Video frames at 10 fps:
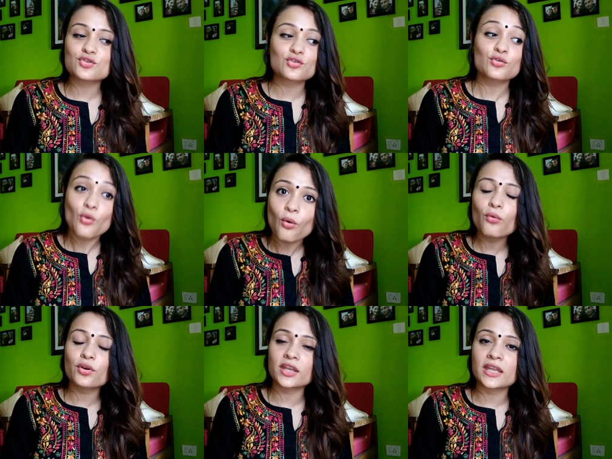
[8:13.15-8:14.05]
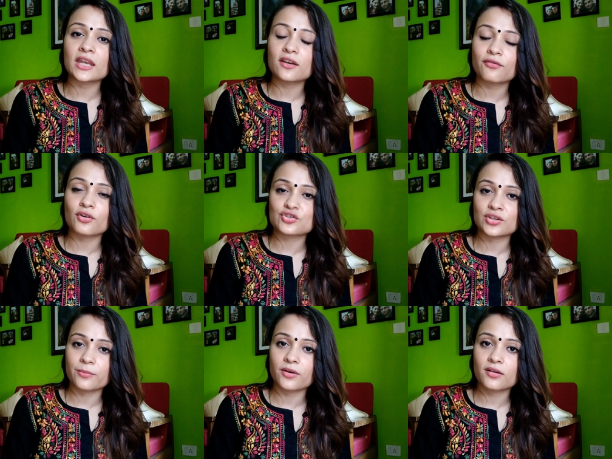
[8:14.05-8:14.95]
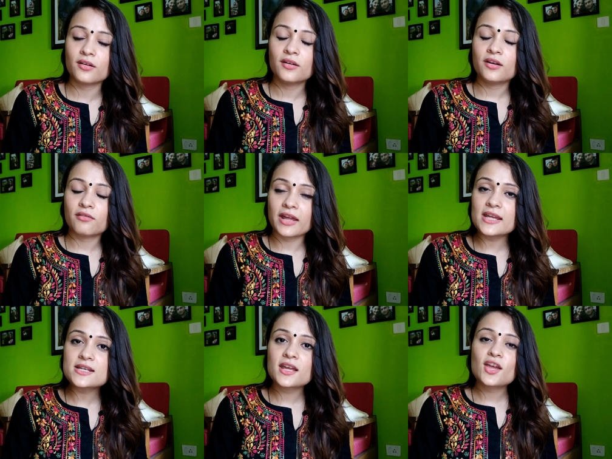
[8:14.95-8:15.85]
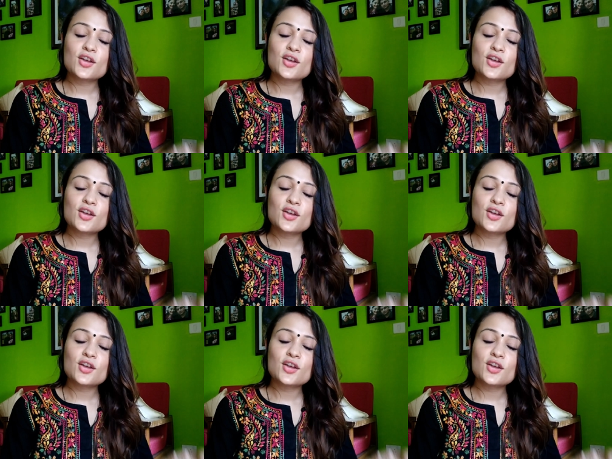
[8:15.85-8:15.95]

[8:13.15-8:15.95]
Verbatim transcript: which you know you can get it for cheaper, right?